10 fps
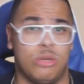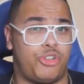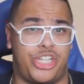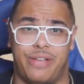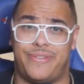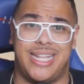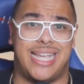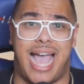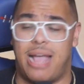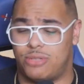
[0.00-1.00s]
Real
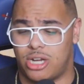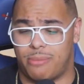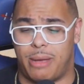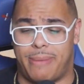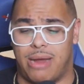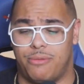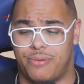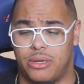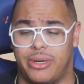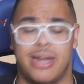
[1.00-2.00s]
shifty guy. I'm talking about
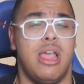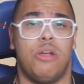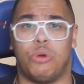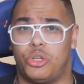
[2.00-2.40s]
Byron Pringle here.